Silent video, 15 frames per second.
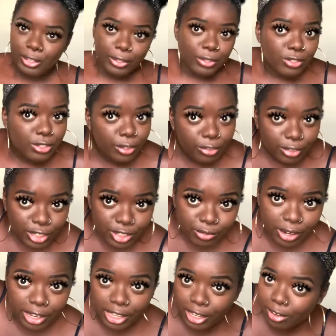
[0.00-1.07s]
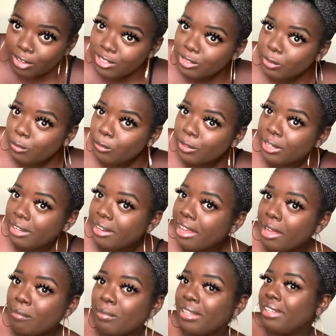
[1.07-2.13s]
So this right here is a win.
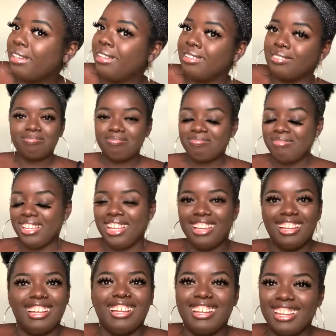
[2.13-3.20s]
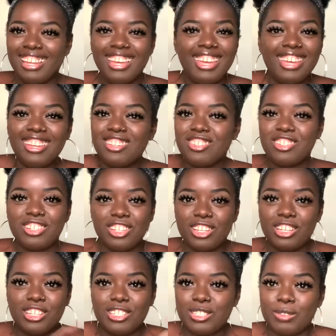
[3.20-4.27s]
I mean,
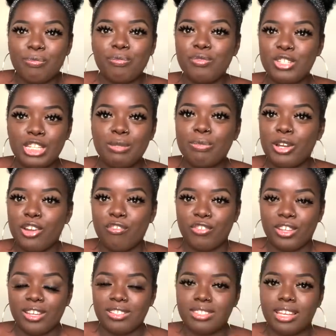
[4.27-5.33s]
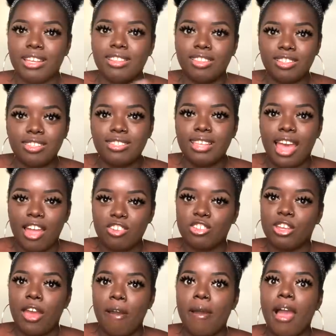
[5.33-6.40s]
she's she's perfect. And this is actually
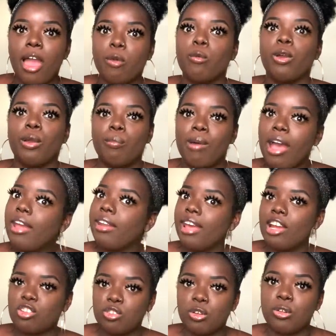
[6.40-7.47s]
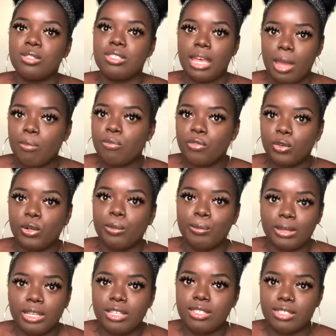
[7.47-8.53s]
how I wear my natural type four
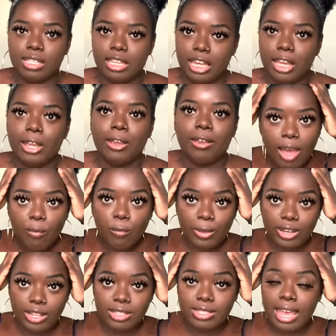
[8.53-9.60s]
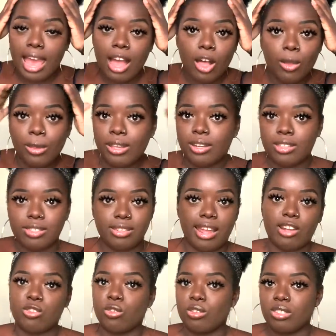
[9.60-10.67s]
B C hair. When it's out in its
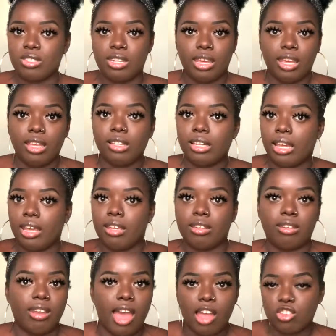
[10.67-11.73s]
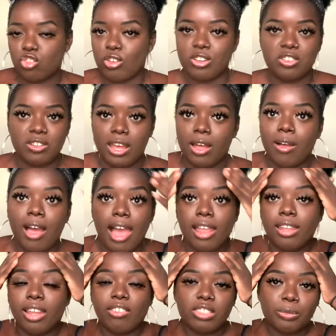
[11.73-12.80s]
natural state, like not stretched out, I
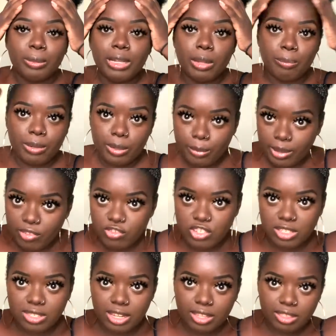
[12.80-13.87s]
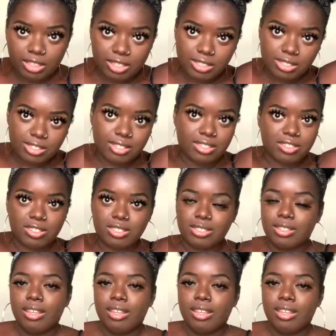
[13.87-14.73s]
love to pull up in a puff just like this because it just,